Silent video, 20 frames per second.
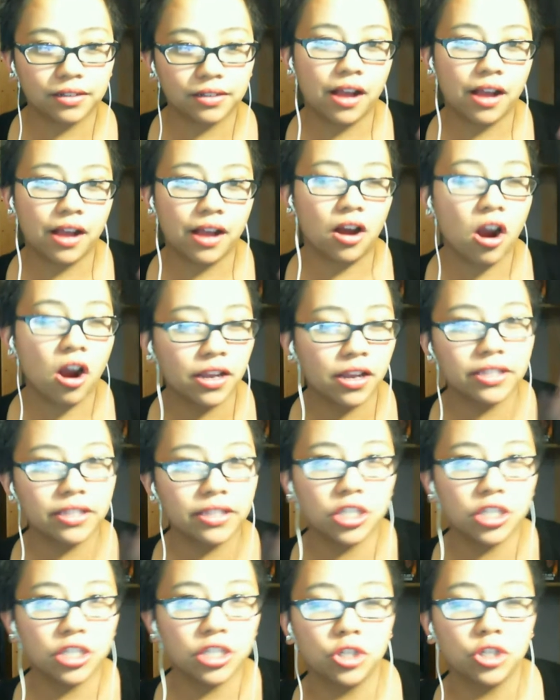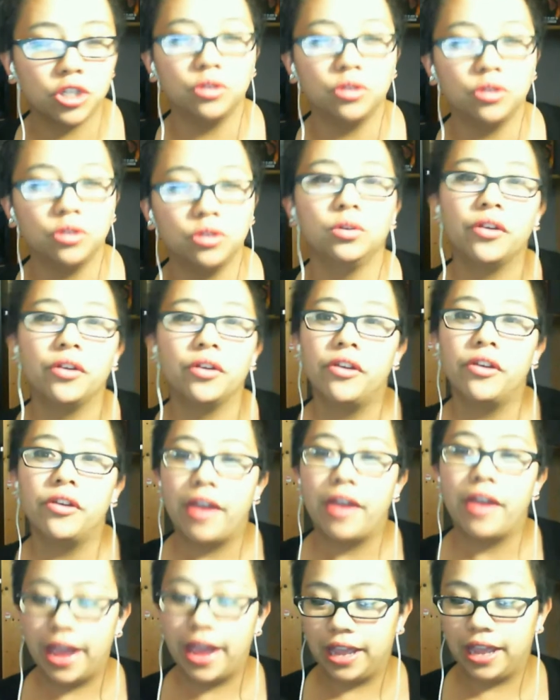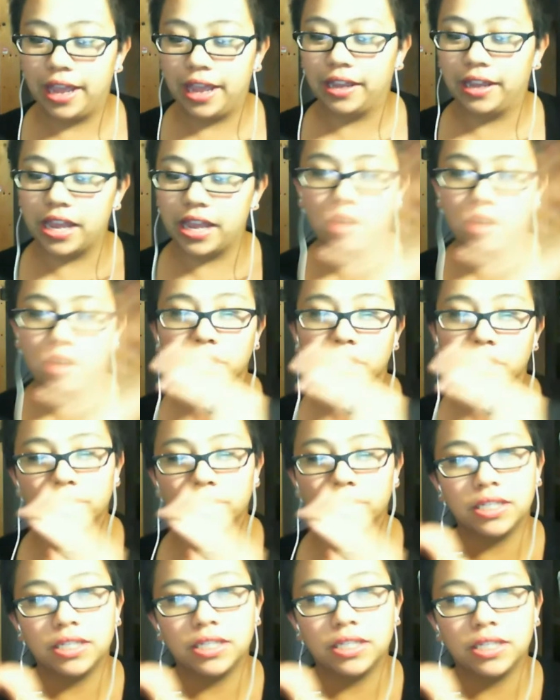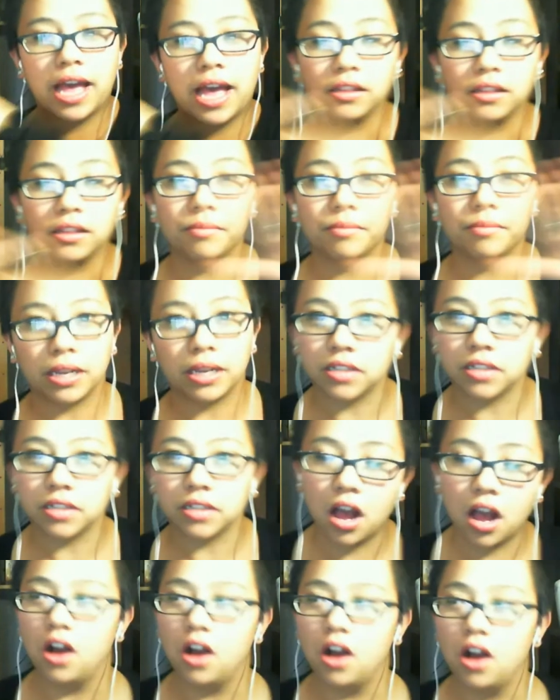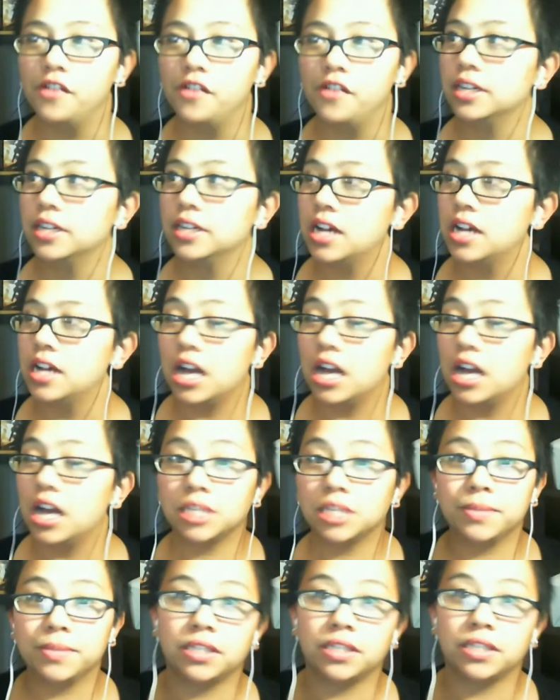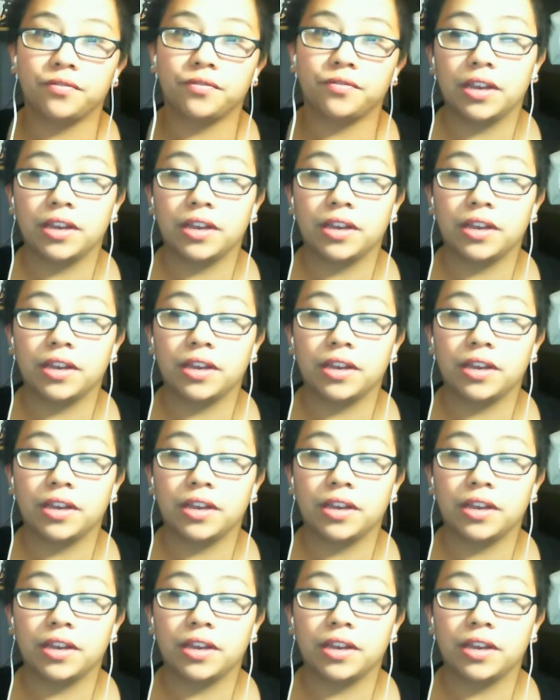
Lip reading: harkens to a characteristic element of a specific